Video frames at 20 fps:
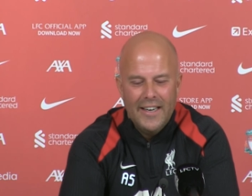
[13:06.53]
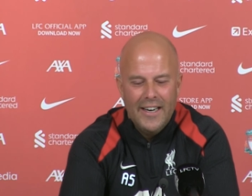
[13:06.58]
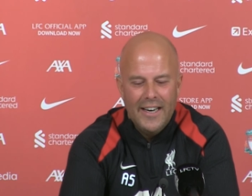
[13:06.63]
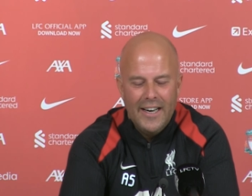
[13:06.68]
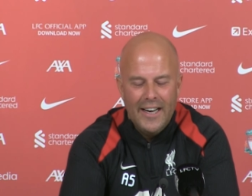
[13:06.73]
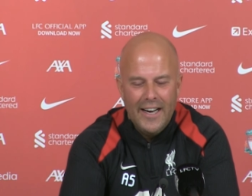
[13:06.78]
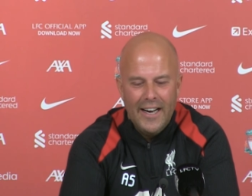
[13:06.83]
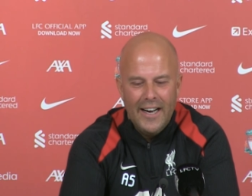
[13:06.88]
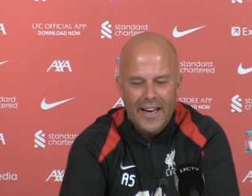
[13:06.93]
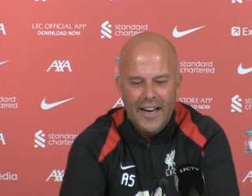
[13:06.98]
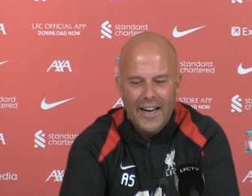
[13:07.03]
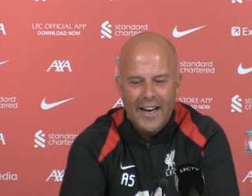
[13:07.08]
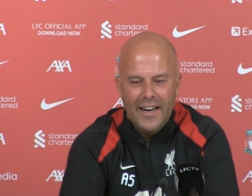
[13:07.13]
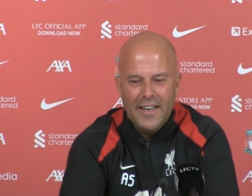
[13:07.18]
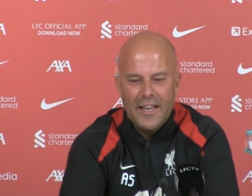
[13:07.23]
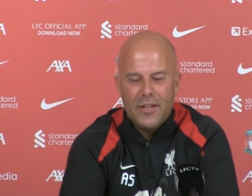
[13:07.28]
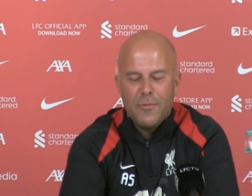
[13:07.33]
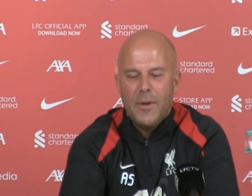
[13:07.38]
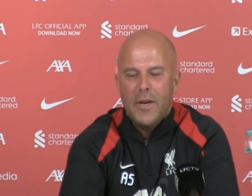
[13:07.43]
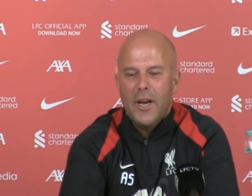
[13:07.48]
Uh,
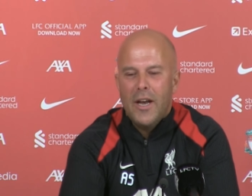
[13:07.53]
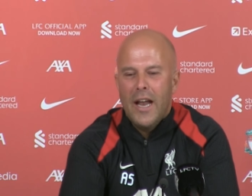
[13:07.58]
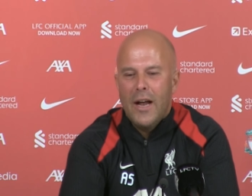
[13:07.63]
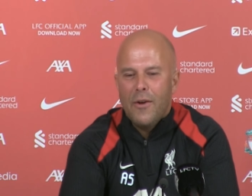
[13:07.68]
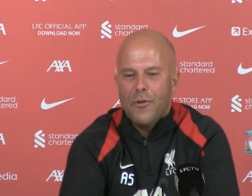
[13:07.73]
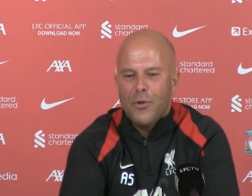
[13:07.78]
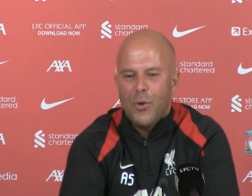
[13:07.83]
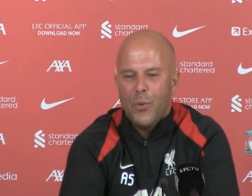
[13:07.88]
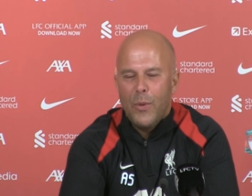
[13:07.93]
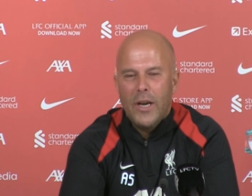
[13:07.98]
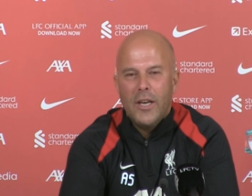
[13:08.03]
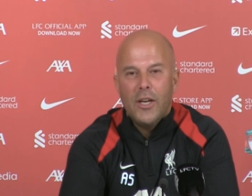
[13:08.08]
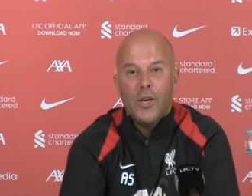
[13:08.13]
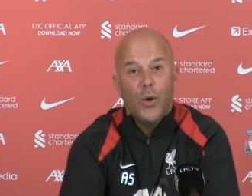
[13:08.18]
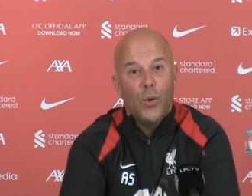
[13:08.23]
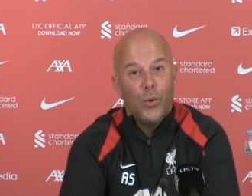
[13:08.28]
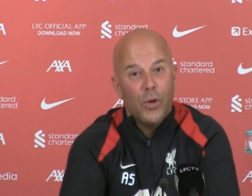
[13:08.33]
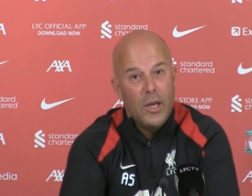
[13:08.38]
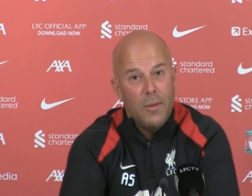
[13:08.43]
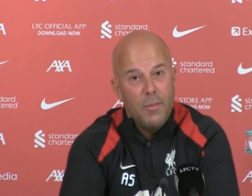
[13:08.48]
that's been announced already.
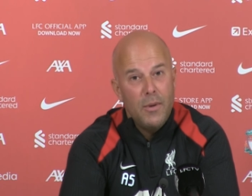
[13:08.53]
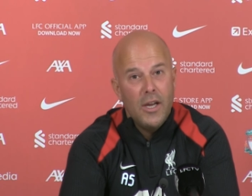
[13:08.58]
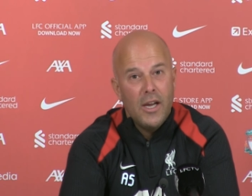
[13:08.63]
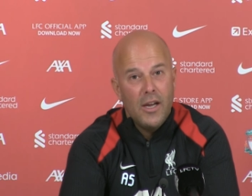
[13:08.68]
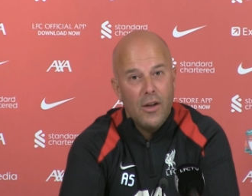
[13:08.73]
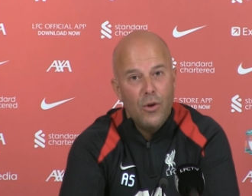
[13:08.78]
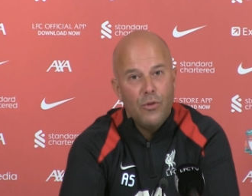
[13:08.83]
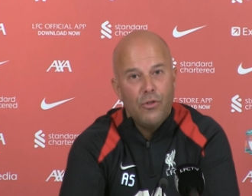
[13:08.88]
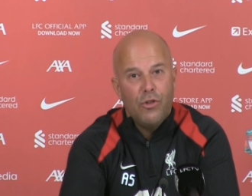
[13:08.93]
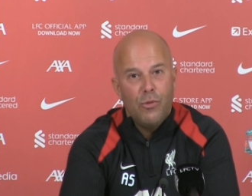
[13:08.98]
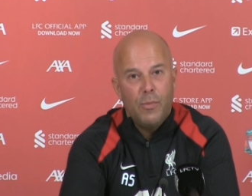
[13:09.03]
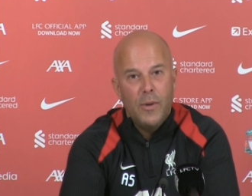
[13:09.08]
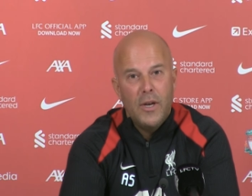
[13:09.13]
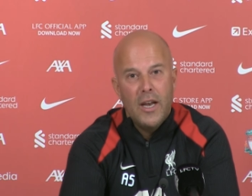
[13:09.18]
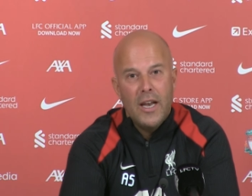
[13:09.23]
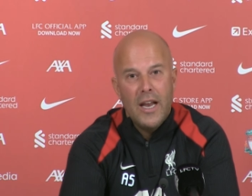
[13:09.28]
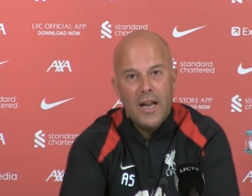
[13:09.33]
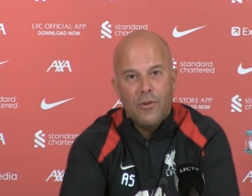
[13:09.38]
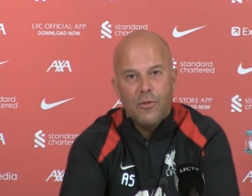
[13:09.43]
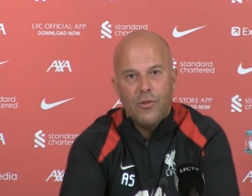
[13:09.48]
Goalkeeping coach has been
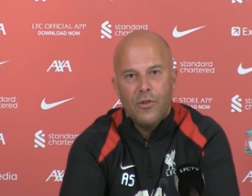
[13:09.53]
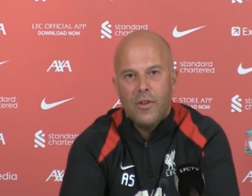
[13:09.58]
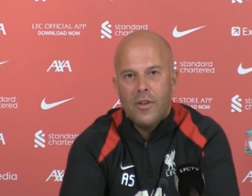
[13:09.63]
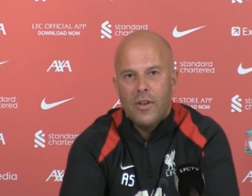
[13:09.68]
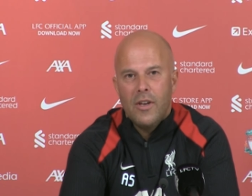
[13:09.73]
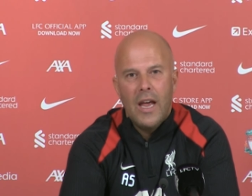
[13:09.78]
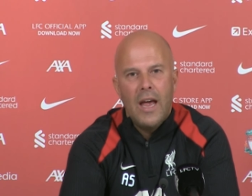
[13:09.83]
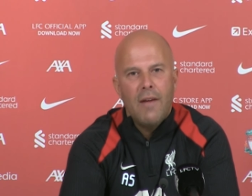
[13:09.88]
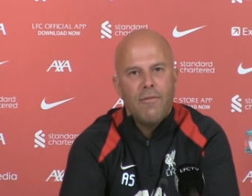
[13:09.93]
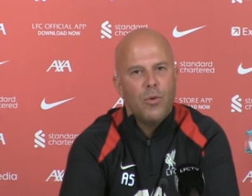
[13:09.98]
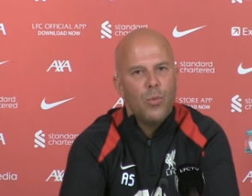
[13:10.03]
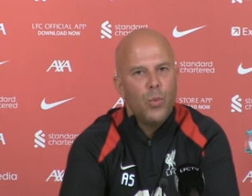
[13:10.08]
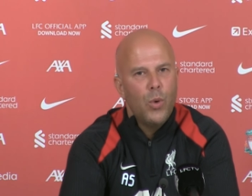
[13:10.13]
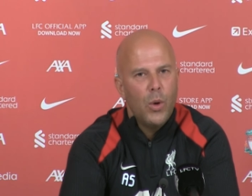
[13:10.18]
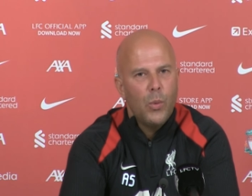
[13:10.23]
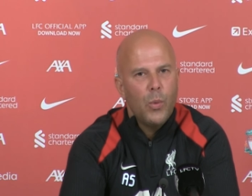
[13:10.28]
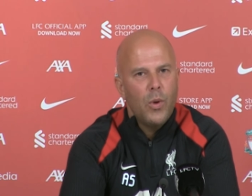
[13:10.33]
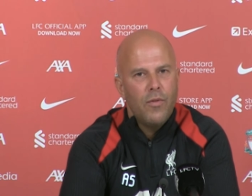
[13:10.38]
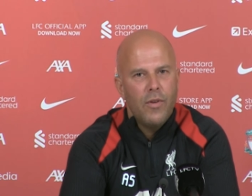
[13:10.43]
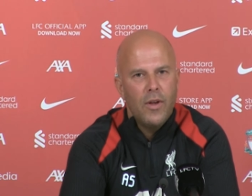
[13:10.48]
announced. Haven't
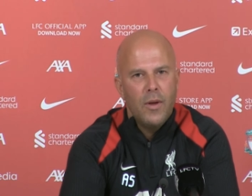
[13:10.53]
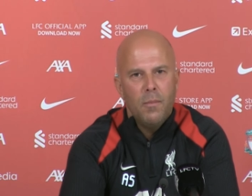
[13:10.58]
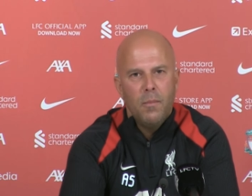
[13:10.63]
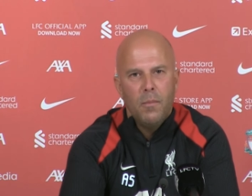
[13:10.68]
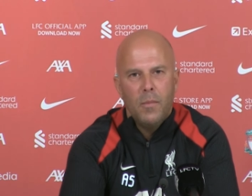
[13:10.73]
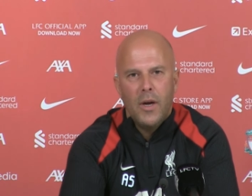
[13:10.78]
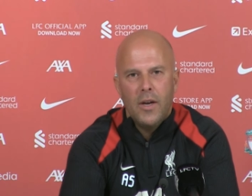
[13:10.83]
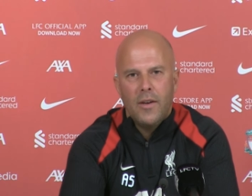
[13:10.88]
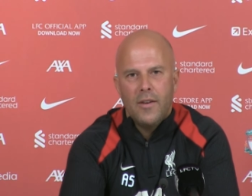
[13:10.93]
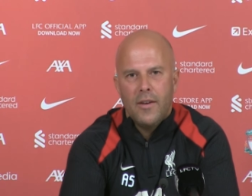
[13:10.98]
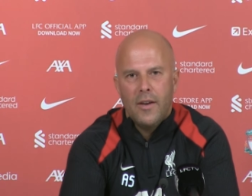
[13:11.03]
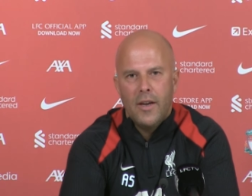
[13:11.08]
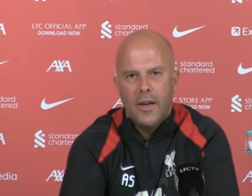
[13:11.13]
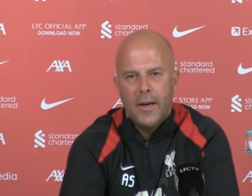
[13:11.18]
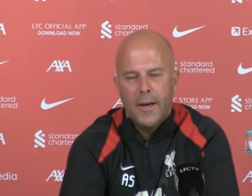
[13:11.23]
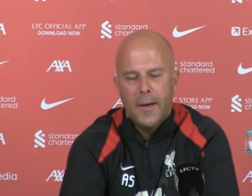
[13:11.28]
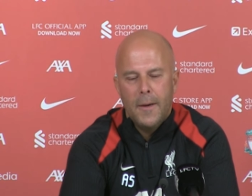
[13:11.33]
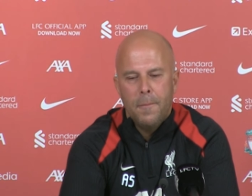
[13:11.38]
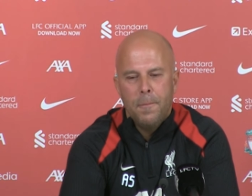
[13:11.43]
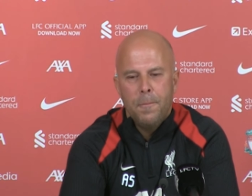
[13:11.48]
worked with him, but
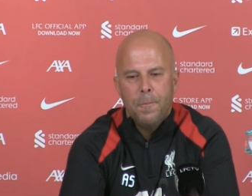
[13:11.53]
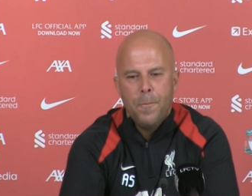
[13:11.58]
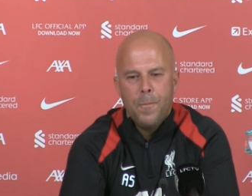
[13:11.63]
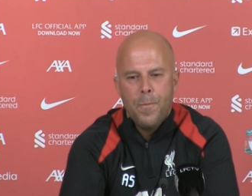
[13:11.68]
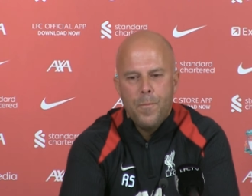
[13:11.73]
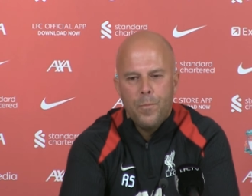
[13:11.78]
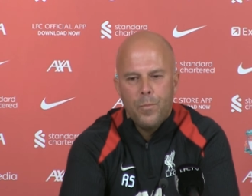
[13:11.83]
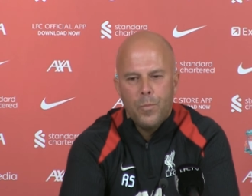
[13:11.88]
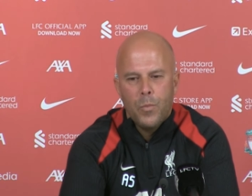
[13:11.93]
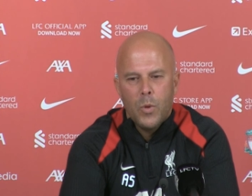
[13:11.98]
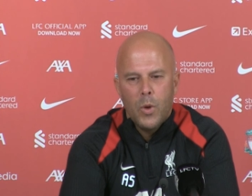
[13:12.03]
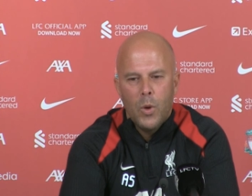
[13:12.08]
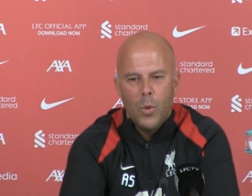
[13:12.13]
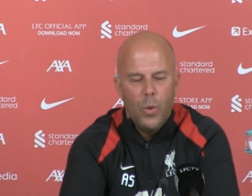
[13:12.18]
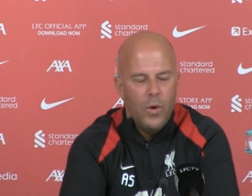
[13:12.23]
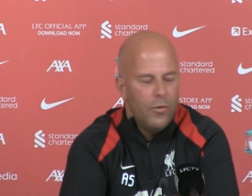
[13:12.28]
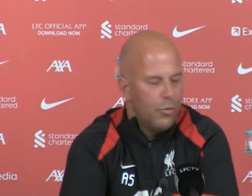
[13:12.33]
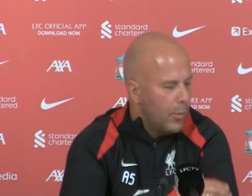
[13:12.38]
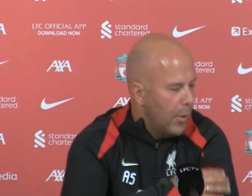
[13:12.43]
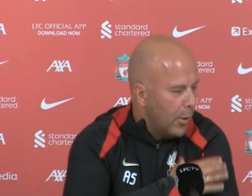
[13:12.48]
um,
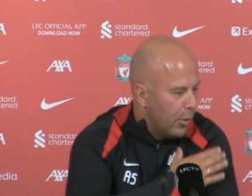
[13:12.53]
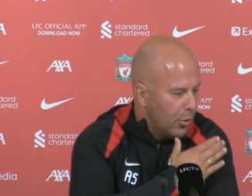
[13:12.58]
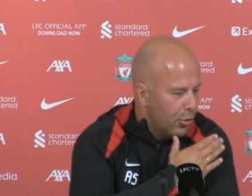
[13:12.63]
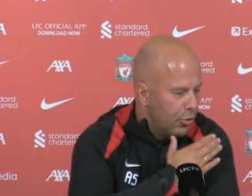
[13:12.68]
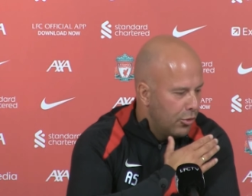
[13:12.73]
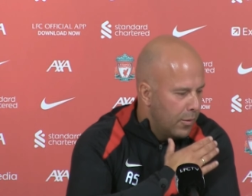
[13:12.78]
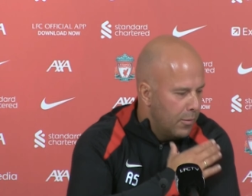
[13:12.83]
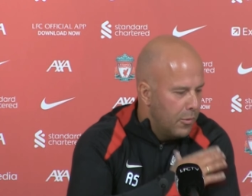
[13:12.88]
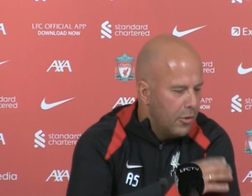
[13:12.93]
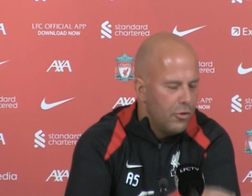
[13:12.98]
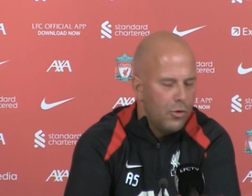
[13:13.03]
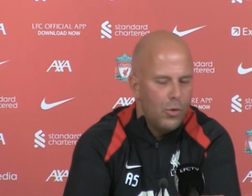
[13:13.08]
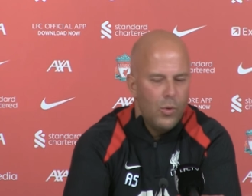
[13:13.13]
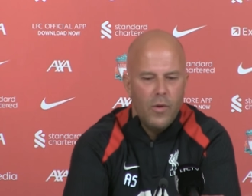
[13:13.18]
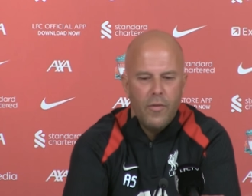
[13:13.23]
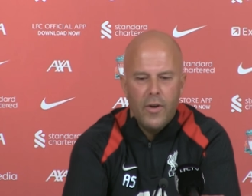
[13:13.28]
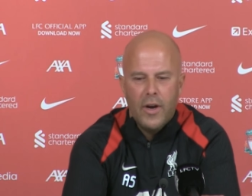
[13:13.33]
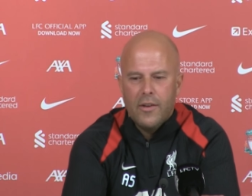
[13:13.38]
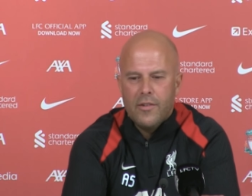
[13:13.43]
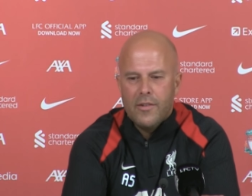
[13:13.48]
we've spoken to him, the two
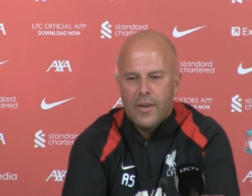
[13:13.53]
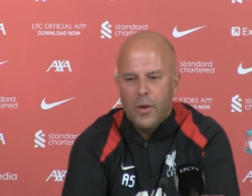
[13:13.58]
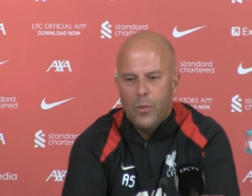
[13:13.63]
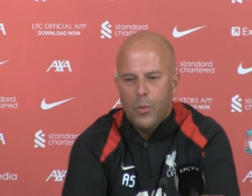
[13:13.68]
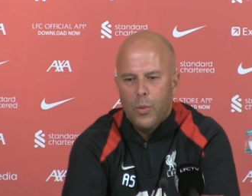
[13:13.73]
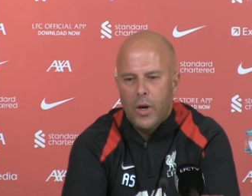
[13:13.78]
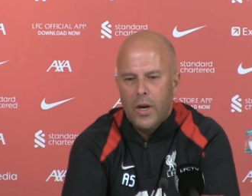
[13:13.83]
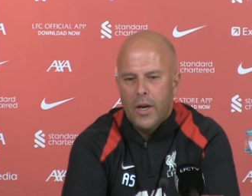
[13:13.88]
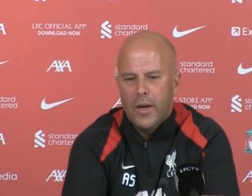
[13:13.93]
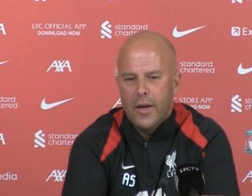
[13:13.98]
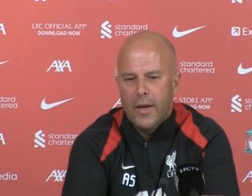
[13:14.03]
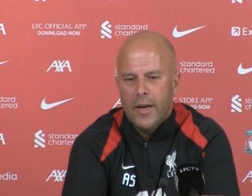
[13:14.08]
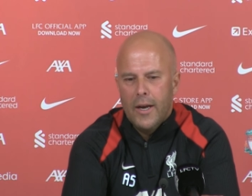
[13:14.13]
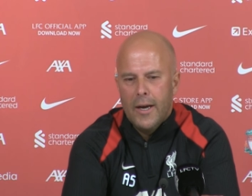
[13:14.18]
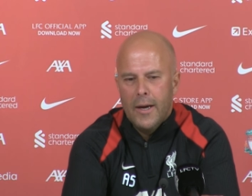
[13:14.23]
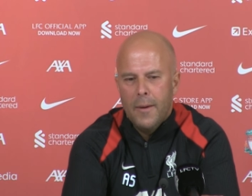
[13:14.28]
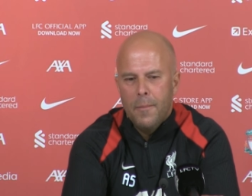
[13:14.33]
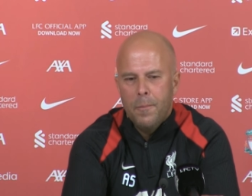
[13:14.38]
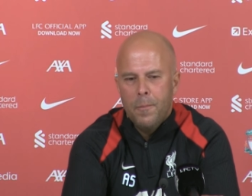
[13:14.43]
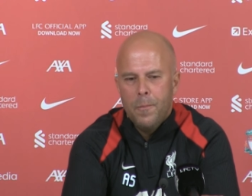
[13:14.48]
of us, and and
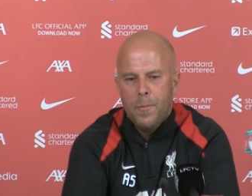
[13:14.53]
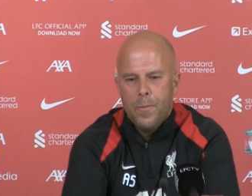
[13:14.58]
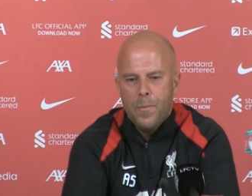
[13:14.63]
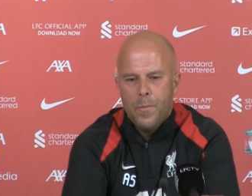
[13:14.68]
um,